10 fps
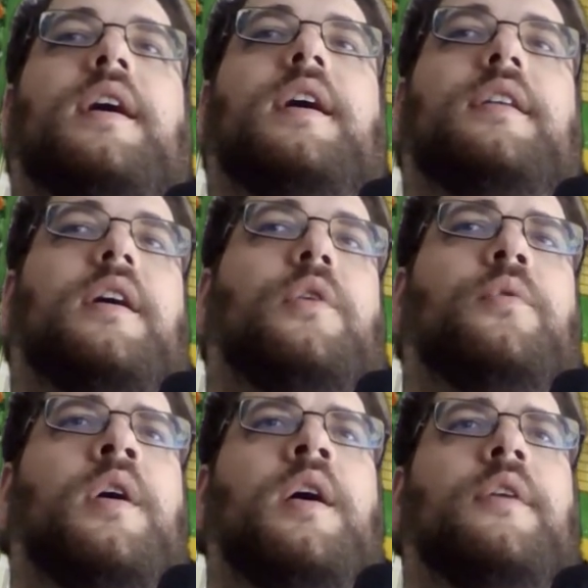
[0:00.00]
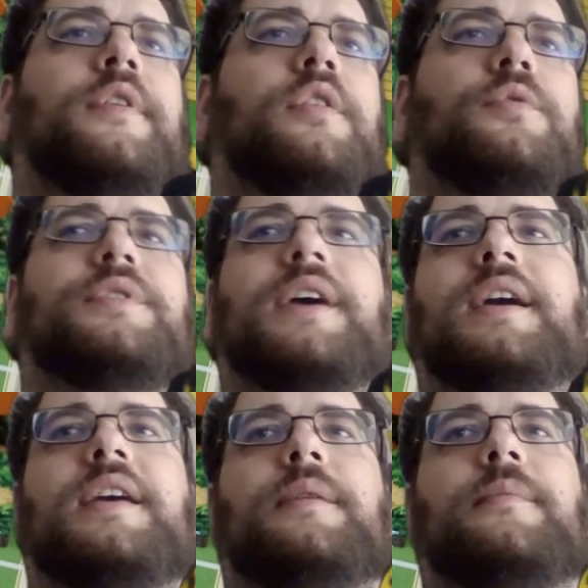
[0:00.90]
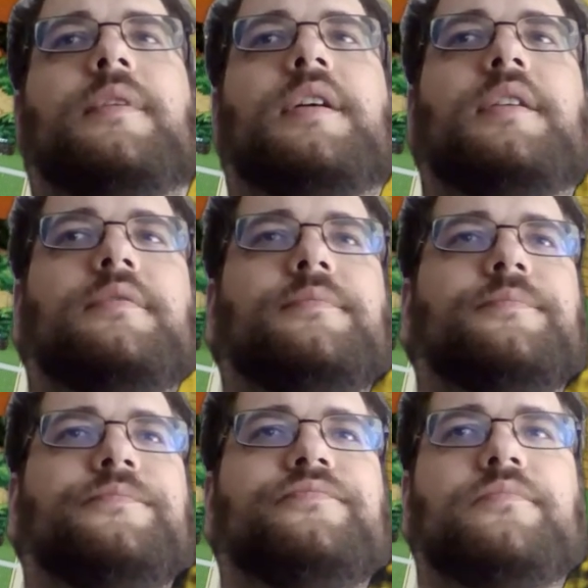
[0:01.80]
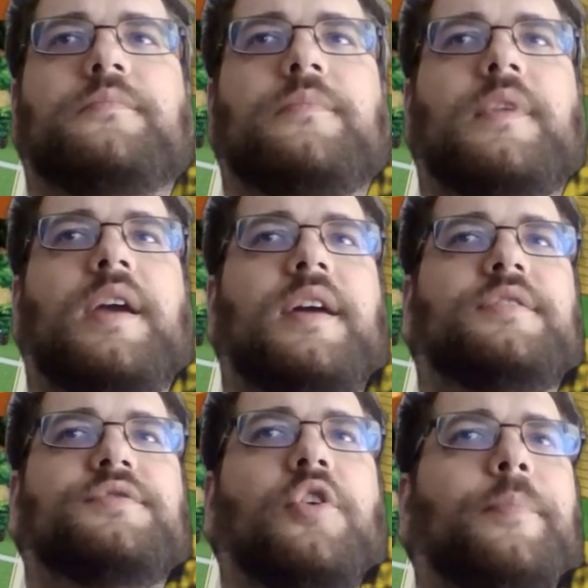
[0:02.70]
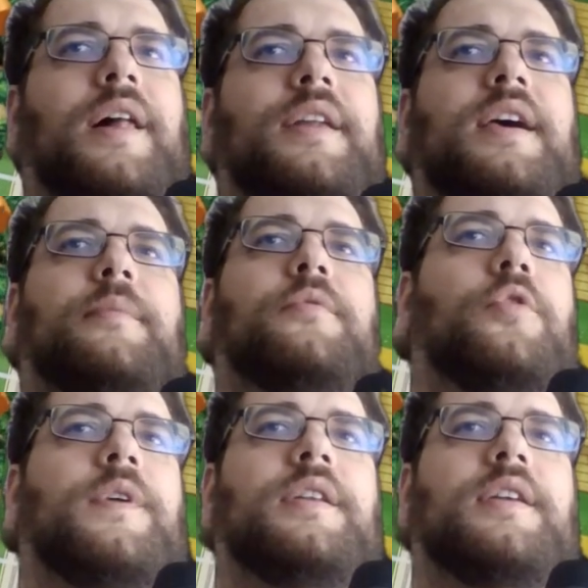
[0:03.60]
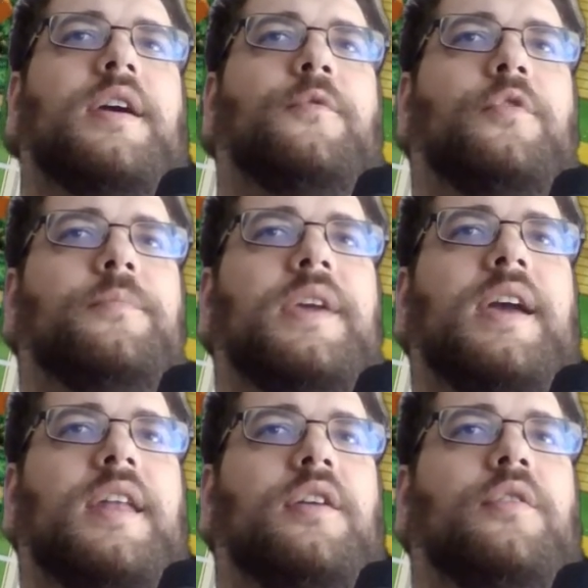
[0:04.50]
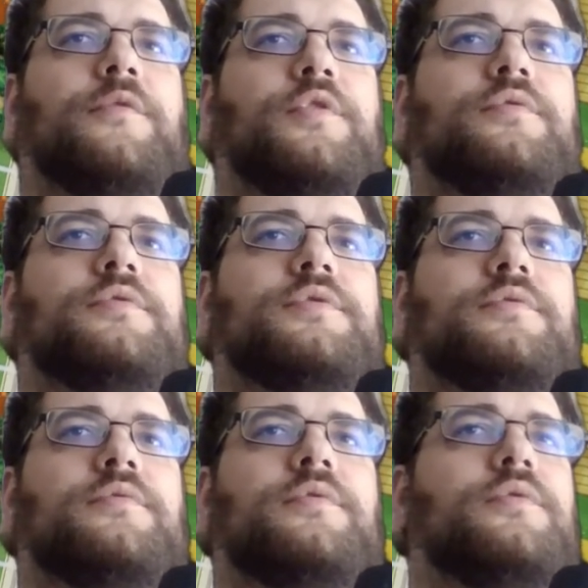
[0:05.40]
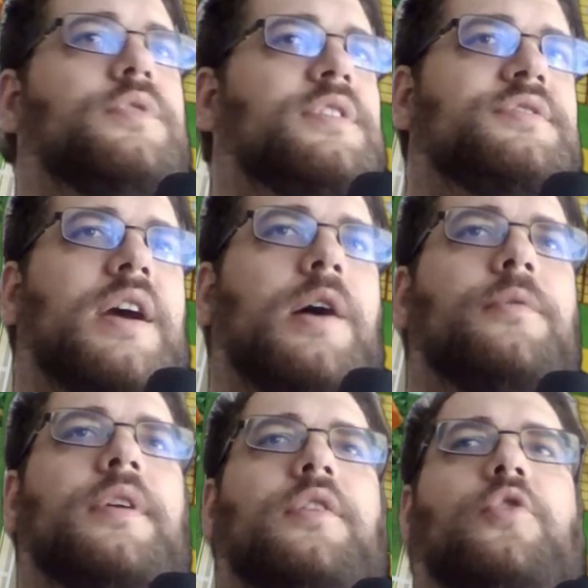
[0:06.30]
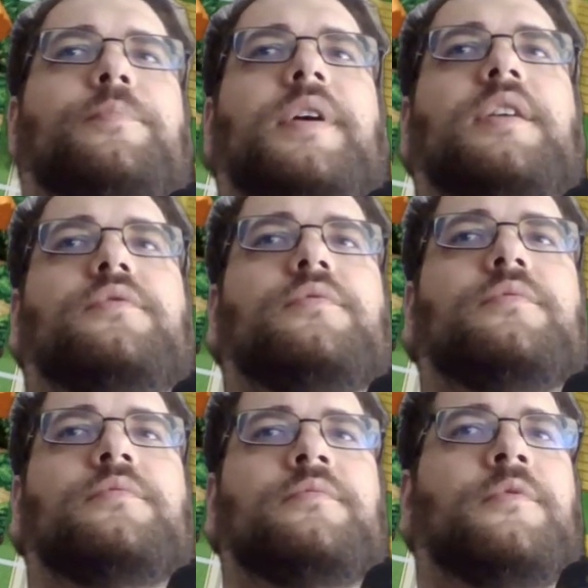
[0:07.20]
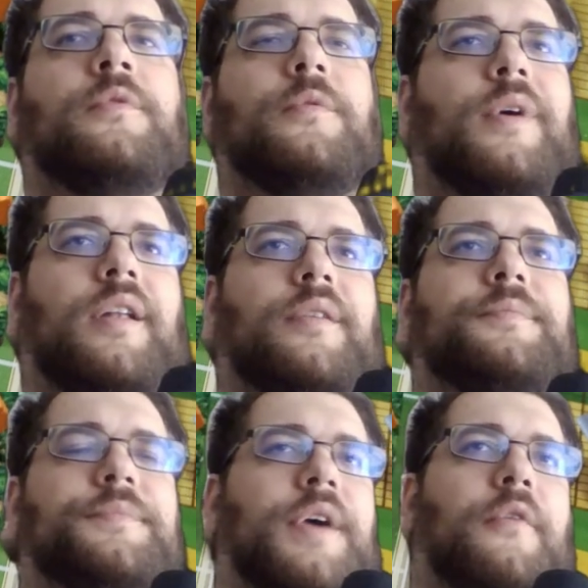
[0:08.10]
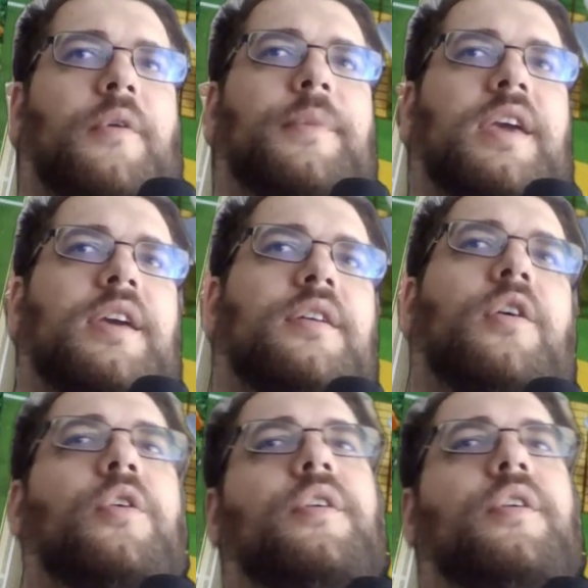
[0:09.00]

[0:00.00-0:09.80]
And now we do take them and stockpile them, knowing they won't be any of use to you this round, and hoping to, well, there will be